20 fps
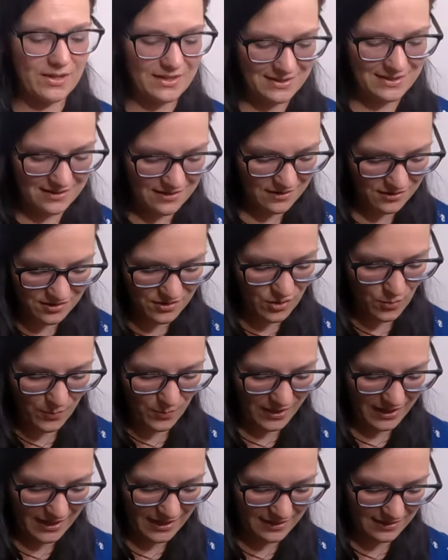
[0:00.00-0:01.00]
it, there's no
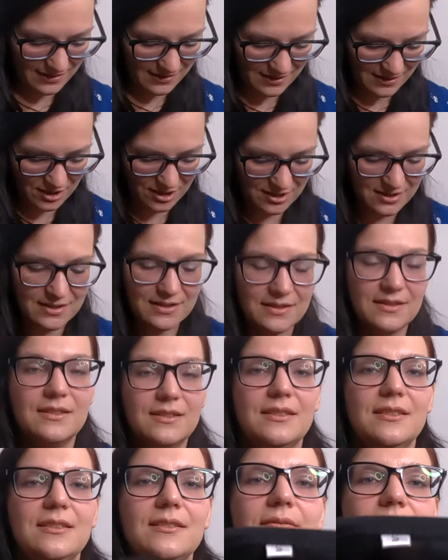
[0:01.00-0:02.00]
brand, it's just a
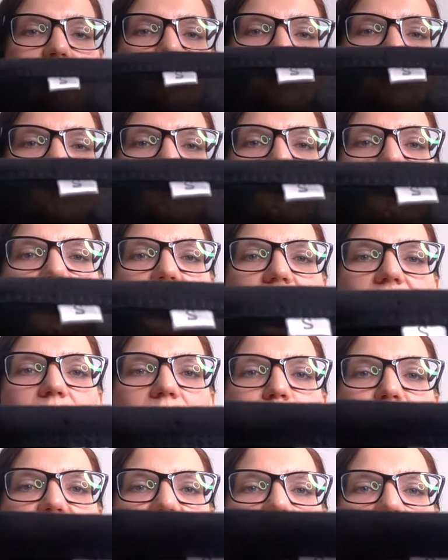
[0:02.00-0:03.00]
little
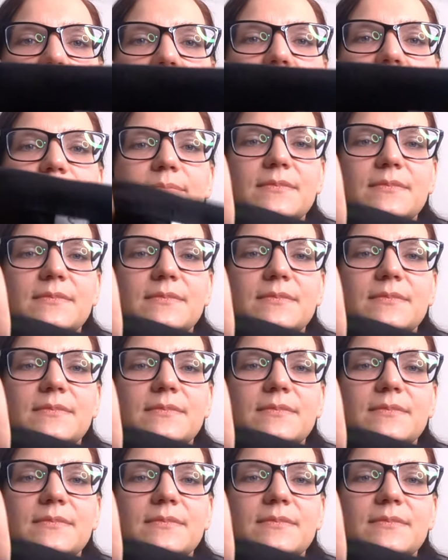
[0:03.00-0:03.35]
cheap China